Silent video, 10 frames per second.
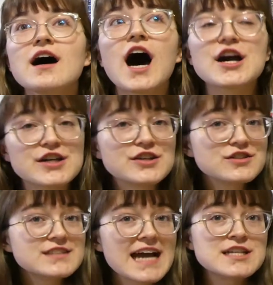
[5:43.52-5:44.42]
A Good
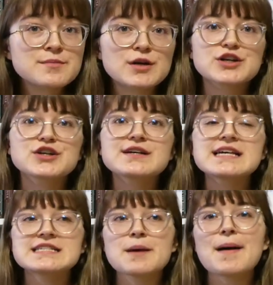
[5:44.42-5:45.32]
Girl's Guide to Murder
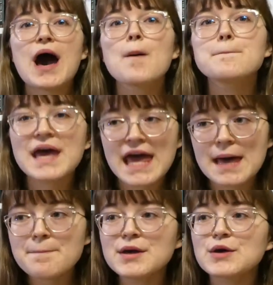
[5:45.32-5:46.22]
is about
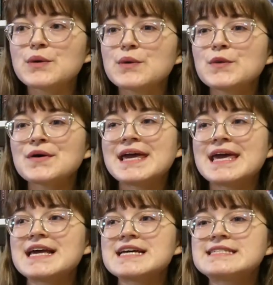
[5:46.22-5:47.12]
Pip, who
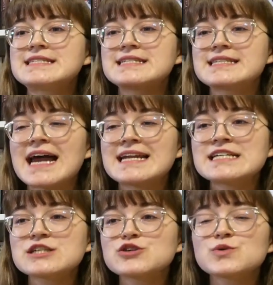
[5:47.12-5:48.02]
is
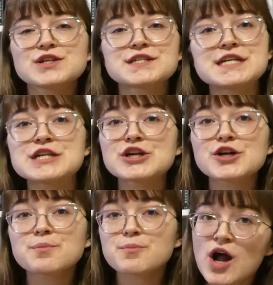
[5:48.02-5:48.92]
deciding to do her
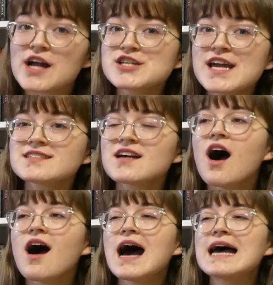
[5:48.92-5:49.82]
senior project
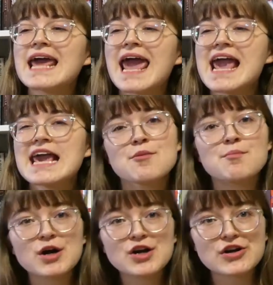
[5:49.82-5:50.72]
on a
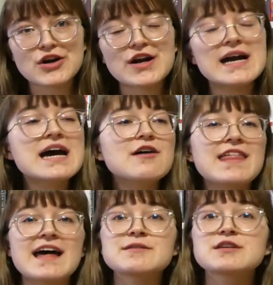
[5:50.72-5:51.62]
murder
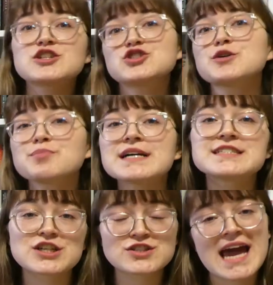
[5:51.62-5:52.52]
that took
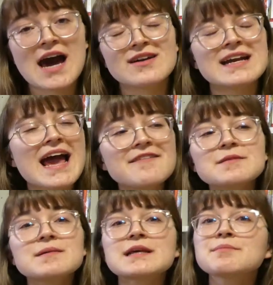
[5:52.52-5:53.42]
place in her town, and
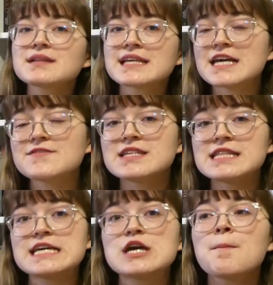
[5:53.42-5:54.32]
everybody believes
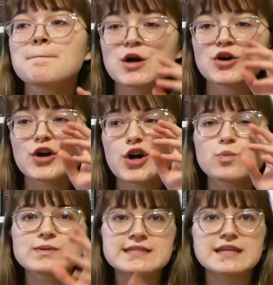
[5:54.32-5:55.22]
the murder
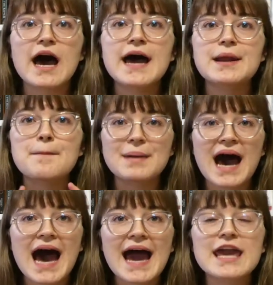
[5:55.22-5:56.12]
was done
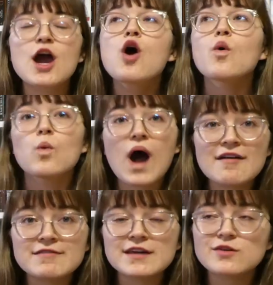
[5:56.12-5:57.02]
by
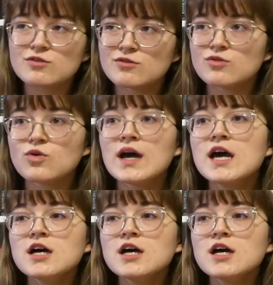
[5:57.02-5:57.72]
Ravi, who